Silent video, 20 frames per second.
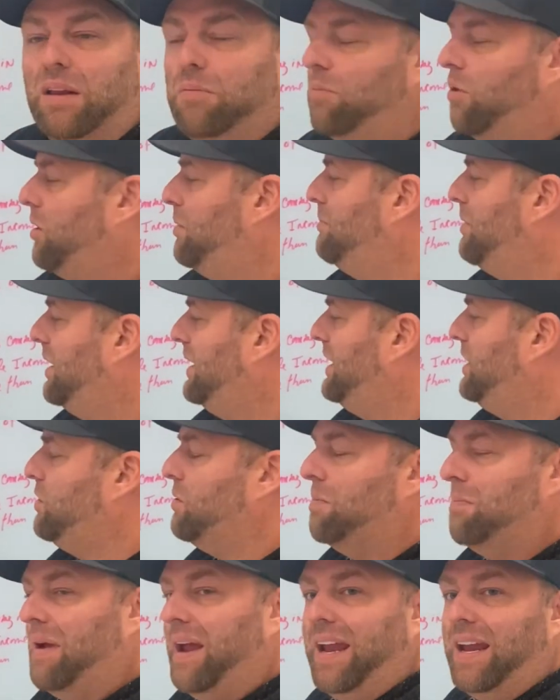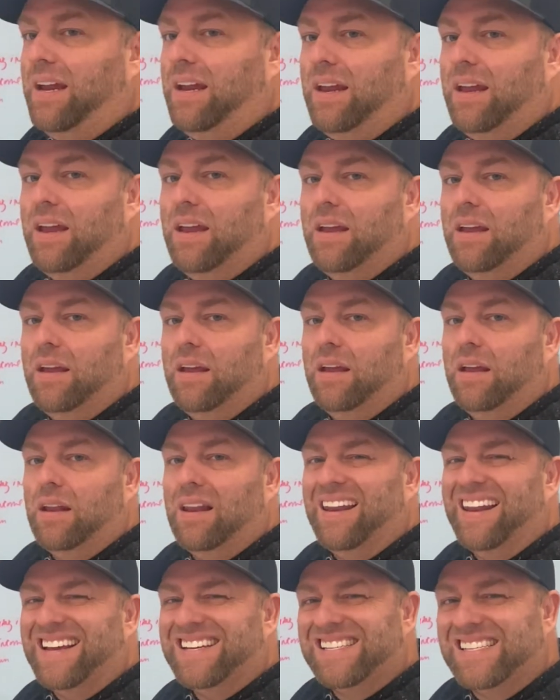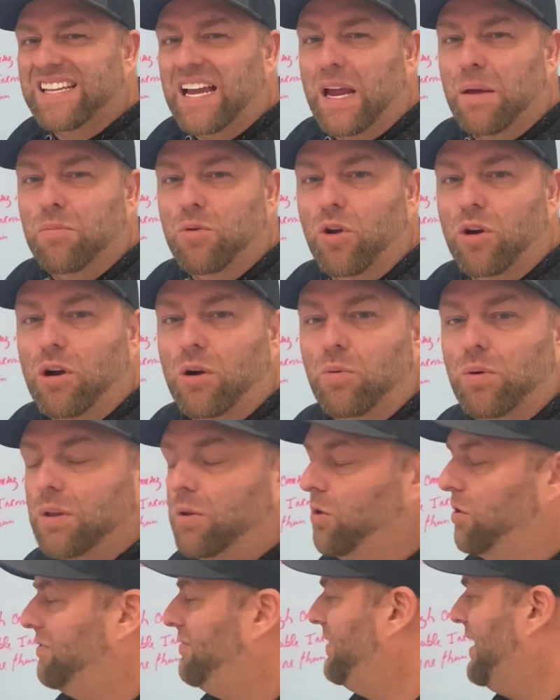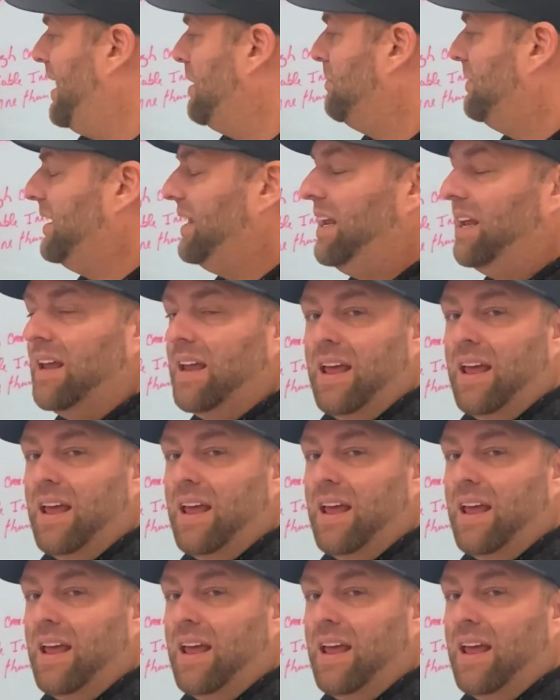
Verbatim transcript: More money you make, less time you are with your family,